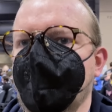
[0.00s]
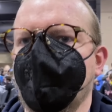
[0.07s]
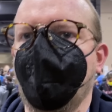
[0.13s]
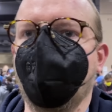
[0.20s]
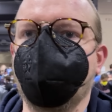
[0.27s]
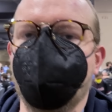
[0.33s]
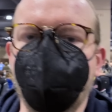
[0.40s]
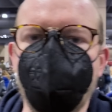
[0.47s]

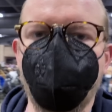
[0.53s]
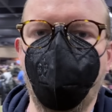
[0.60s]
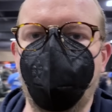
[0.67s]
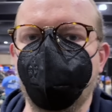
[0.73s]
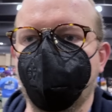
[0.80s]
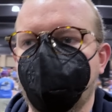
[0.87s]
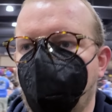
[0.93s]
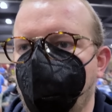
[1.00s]
Actually, you
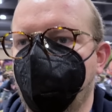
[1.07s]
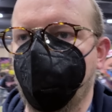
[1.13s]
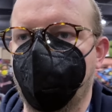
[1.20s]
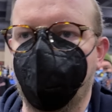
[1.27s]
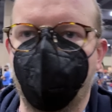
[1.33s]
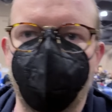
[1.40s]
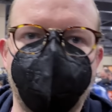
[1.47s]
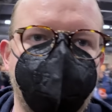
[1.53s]
probably know by
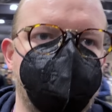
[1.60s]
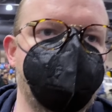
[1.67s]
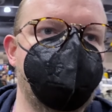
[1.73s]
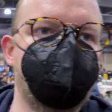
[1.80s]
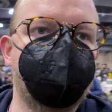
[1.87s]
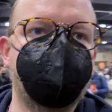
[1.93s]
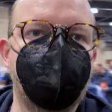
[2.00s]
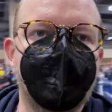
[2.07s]
now.
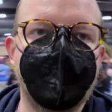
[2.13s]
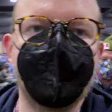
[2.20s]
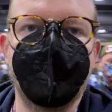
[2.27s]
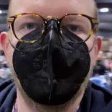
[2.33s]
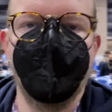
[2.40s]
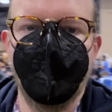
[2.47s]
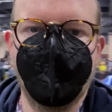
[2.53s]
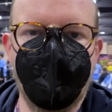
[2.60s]

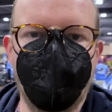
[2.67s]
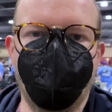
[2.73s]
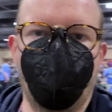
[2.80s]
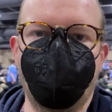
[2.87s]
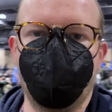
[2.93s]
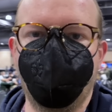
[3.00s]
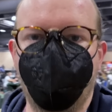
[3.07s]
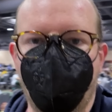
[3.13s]
You
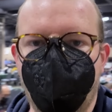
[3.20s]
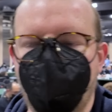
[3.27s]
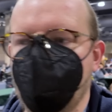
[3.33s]
probably found